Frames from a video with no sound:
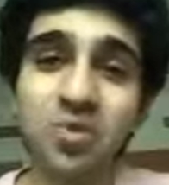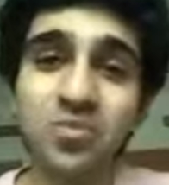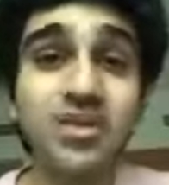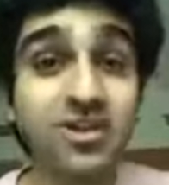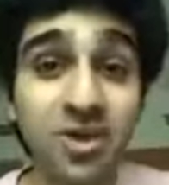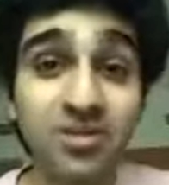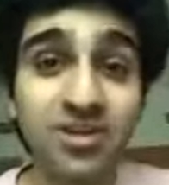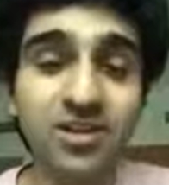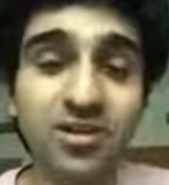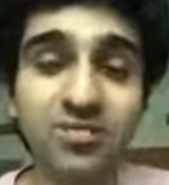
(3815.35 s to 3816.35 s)
It turned out pretty
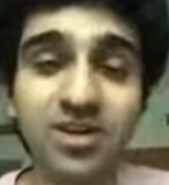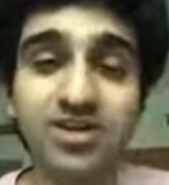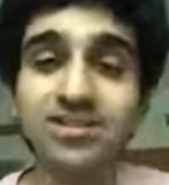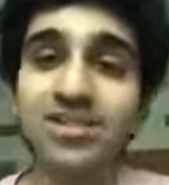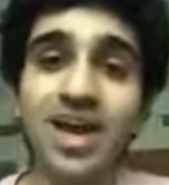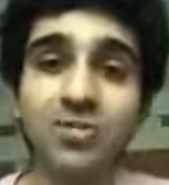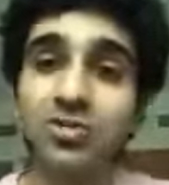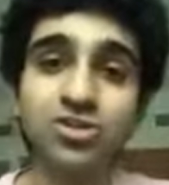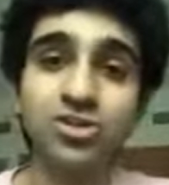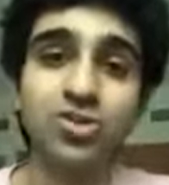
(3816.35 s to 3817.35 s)
good, but that was
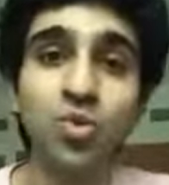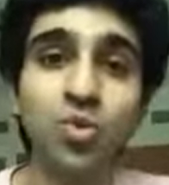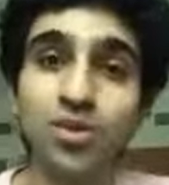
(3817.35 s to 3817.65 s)
just too good.